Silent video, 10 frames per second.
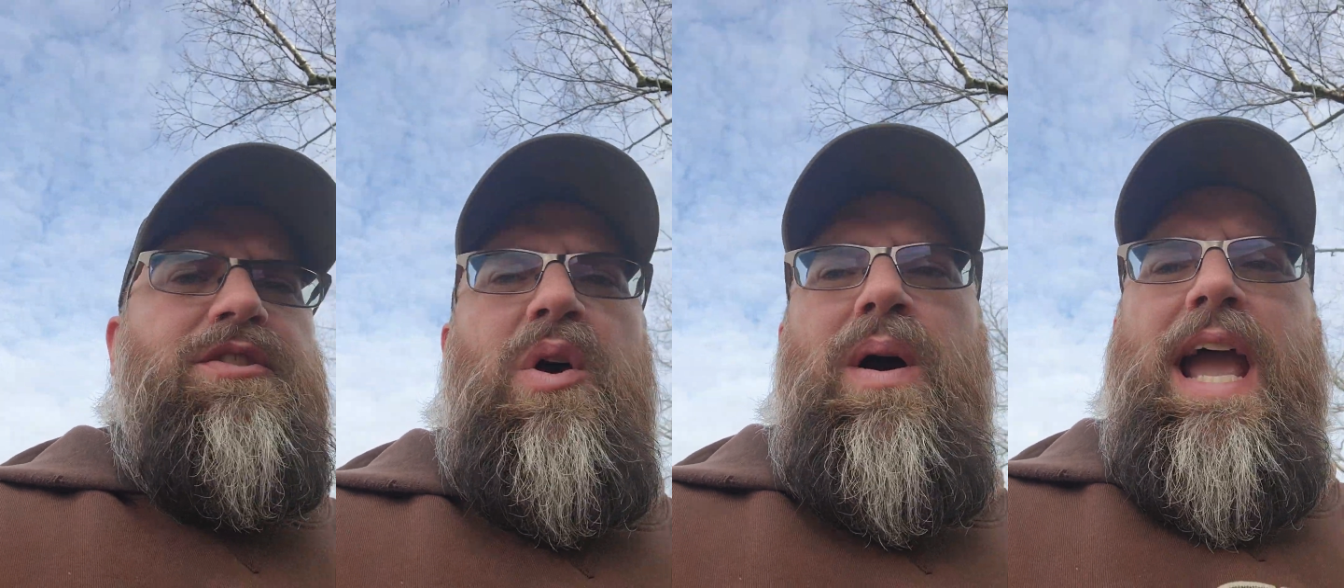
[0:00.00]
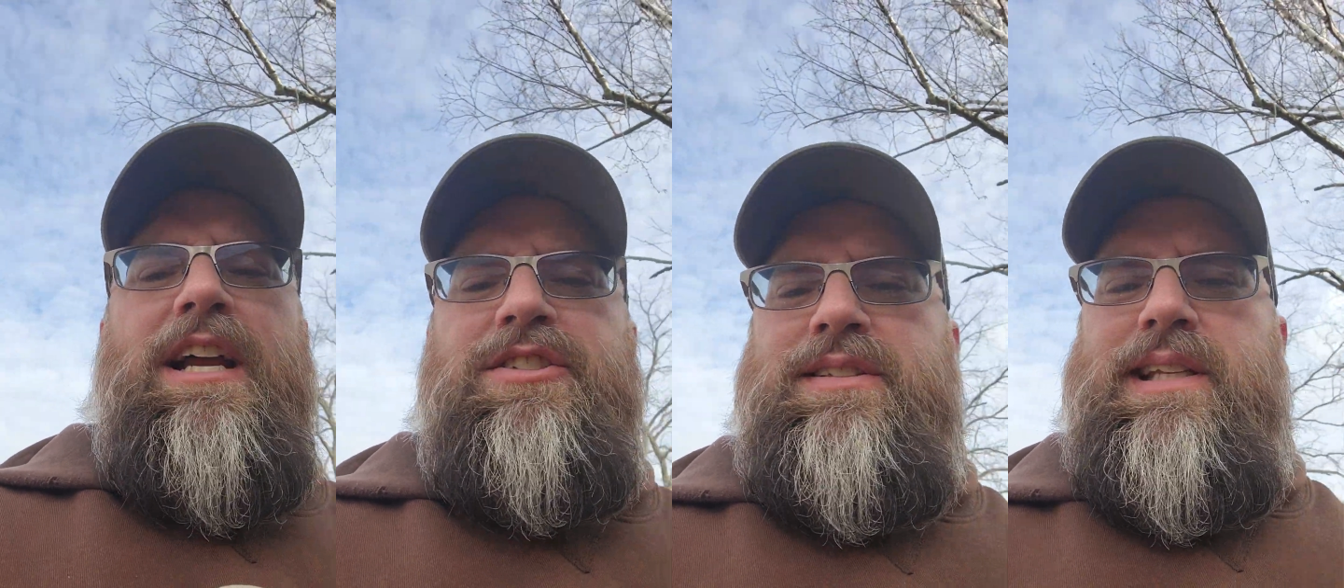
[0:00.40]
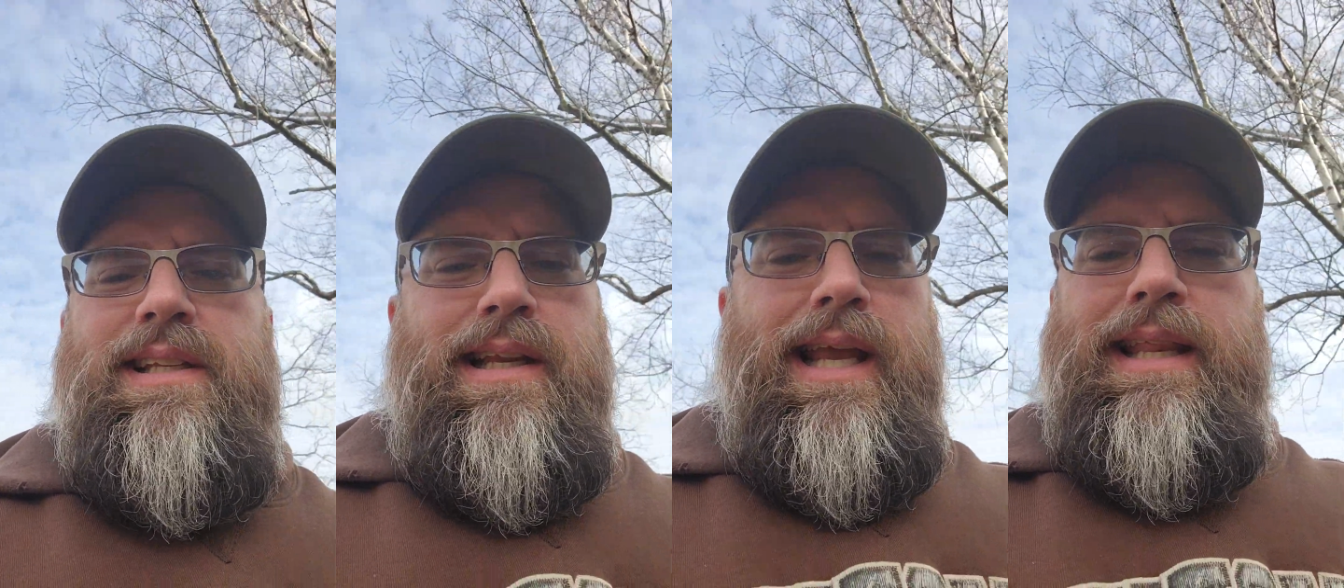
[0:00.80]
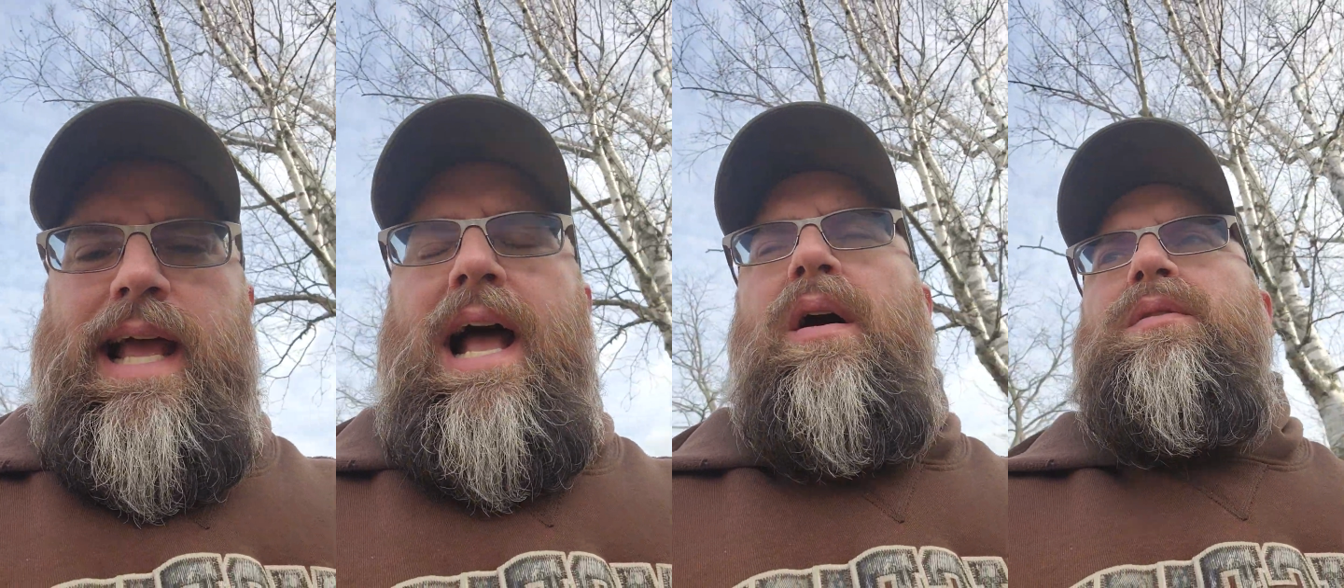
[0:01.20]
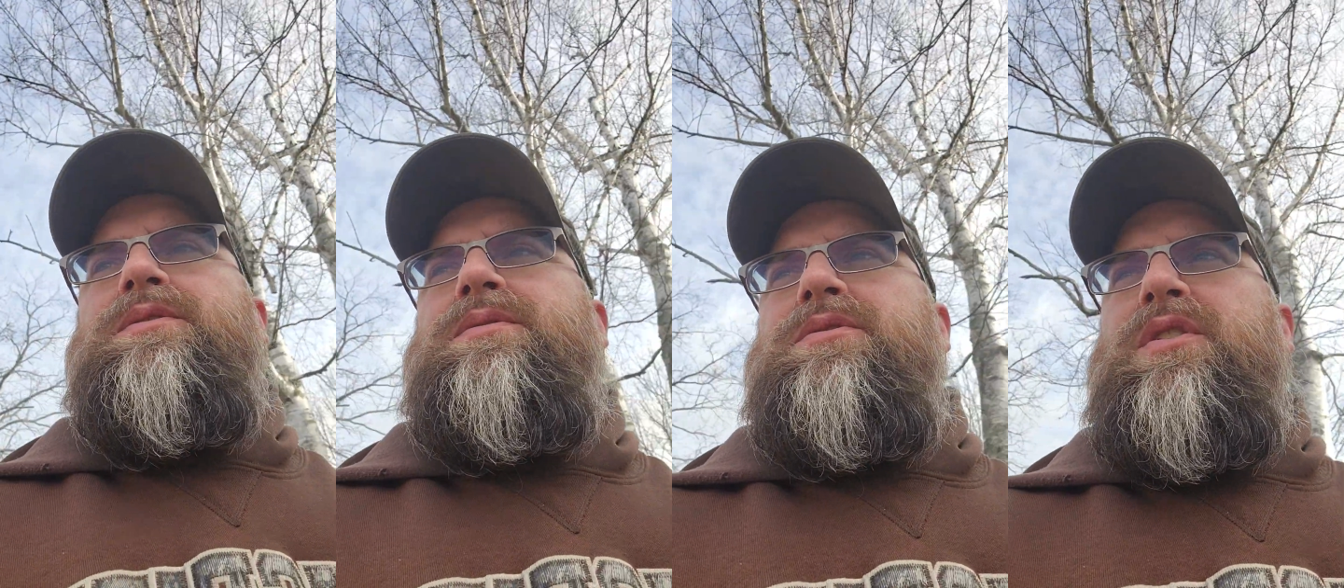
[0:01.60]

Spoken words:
no ashes in the house. There's